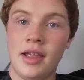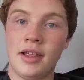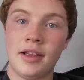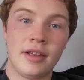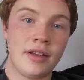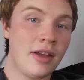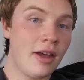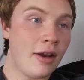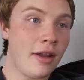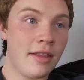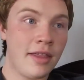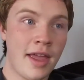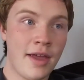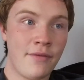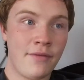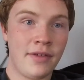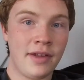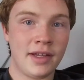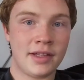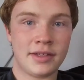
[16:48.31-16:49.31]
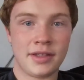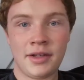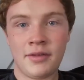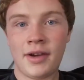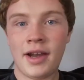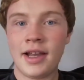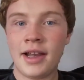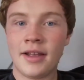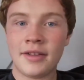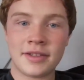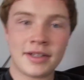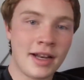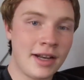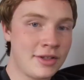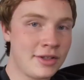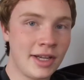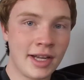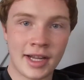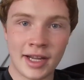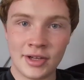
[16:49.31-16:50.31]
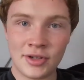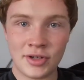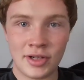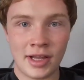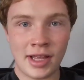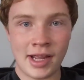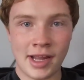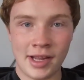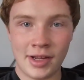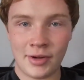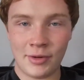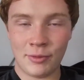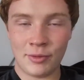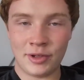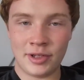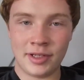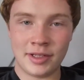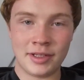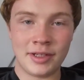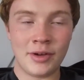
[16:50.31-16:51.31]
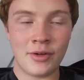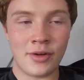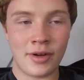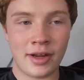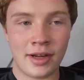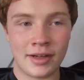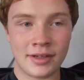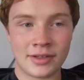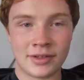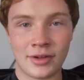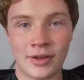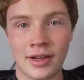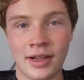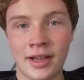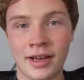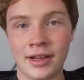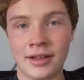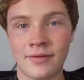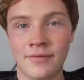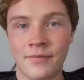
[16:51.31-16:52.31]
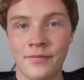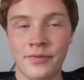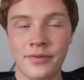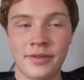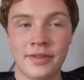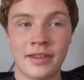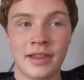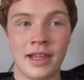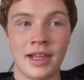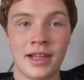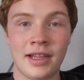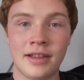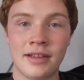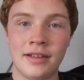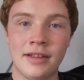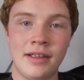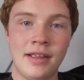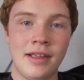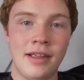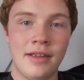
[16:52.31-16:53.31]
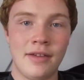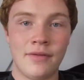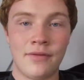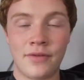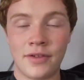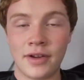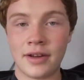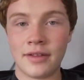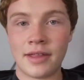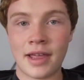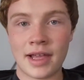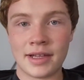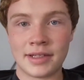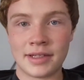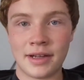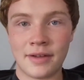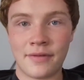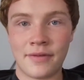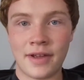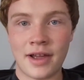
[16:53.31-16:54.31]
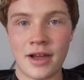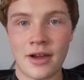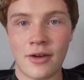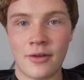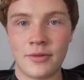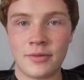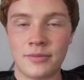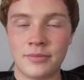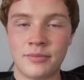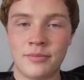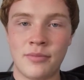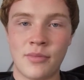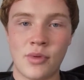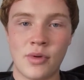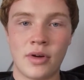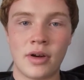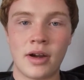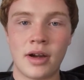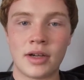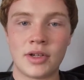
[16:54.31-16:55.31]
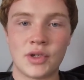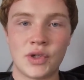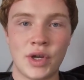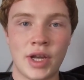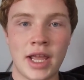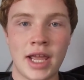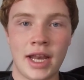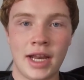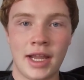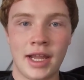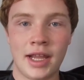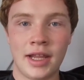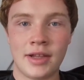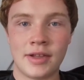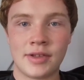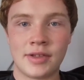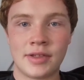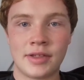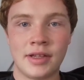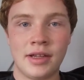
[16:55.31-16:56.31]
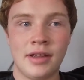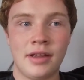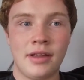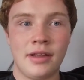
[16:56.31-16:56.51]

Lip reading: Got all that fixed, and right now it's got a check engine light, which is annoying, so I gotta, like, figure that stuff out. More shenanigans.